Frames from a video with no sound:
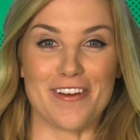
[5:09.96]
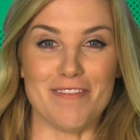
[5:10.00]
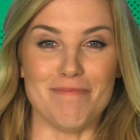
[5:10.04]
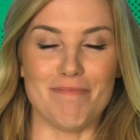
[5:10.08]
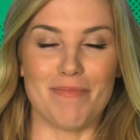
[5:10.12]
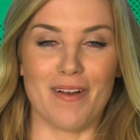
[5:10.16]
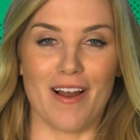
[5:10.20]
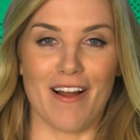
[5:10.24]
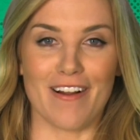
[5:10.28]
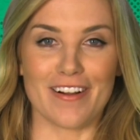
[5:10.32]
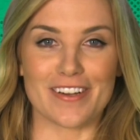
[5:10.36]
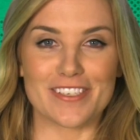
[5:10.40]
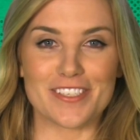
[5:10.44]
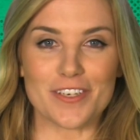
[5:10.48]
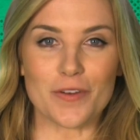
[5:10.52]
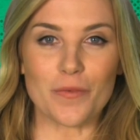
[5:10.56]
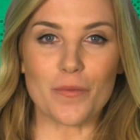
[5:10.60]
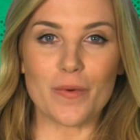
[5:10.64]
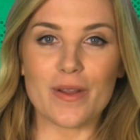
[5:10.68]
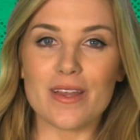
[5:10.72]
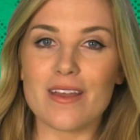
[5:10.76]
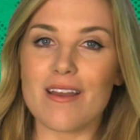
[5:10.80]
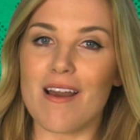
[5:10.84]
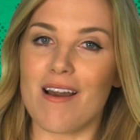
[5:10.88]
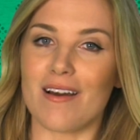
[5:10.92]
Unplugged,
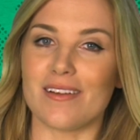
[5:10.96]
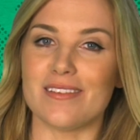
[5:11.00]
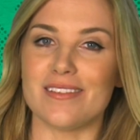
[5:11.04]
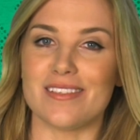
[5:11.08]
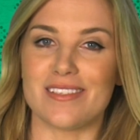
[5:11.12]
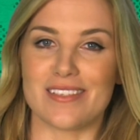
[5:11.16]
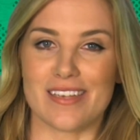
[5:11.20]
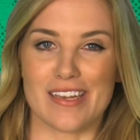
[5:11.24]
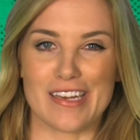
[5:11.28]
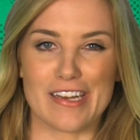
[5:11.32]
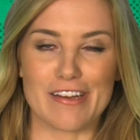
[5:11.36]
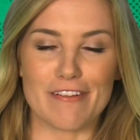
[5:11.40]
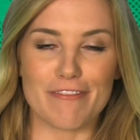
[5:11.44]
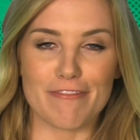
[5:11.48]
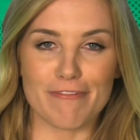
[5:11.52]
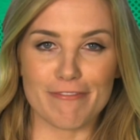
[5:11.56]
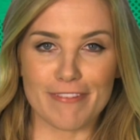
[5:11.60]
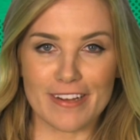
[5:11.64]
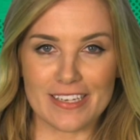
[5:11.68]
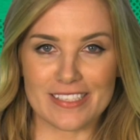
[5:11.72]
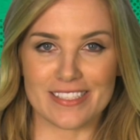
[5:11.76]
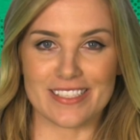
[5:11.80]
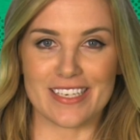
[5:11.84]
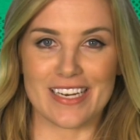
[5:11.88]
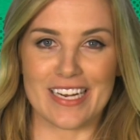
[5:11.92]
we answer
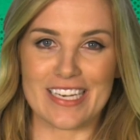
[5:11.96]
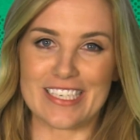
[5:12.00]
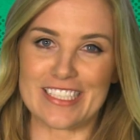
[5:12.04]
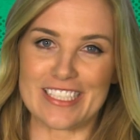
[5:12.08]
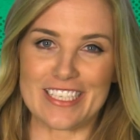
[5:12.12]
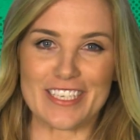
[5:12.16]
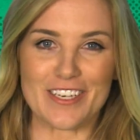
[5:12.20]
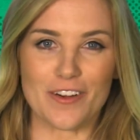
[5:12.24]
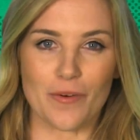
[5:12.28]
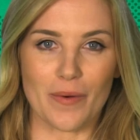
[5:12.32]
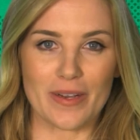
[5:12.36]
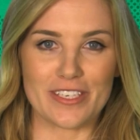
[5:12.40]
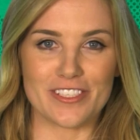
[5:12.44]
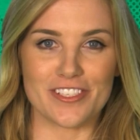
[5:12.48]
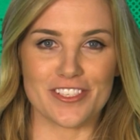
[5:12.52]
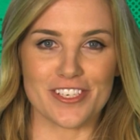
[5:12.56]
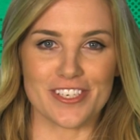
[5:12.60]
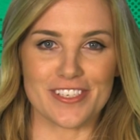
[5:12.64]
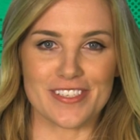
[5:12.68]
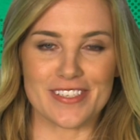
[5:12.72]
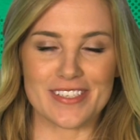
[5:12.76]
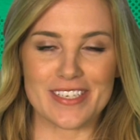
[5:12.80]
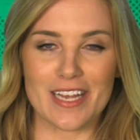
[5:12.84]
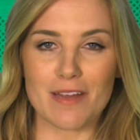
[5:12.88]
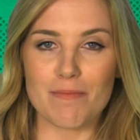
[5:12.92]
fascinating
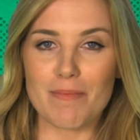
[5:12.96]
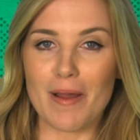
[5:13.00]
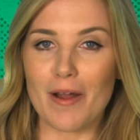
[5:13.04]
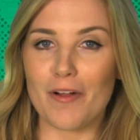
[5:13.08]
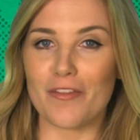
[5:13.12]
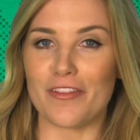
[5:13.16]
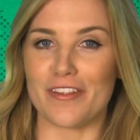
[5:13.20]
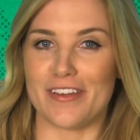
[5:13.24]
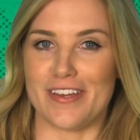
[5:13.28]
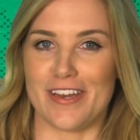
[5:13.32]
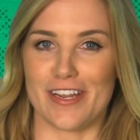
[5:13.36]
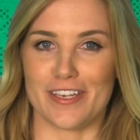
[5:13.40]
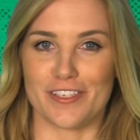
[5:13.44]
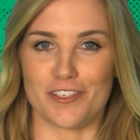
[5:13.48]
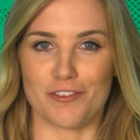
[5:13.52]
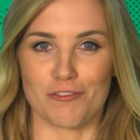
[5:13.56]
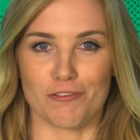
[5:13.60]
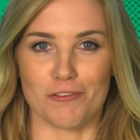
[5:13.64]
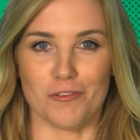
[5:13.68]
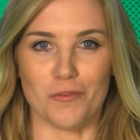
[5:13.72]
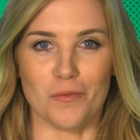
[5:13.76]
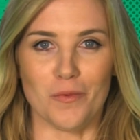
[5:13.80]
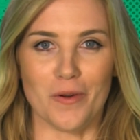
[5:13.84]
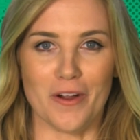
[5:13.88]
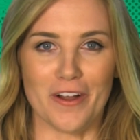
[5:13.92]
questions about the
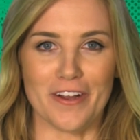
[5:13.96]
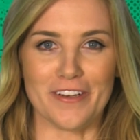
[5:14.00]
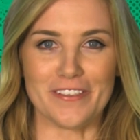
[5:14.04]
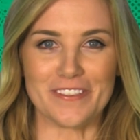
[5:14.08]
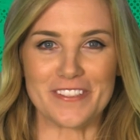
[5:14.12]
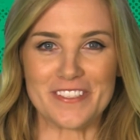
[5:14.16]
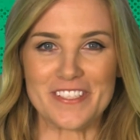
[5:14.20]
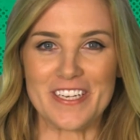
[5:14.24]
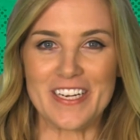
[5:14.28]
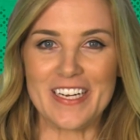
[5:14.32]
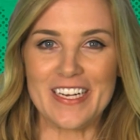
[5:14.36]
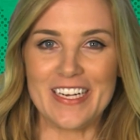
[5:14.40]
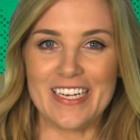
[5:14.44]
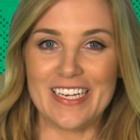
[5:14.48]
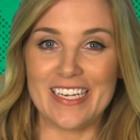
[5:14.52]
natural world.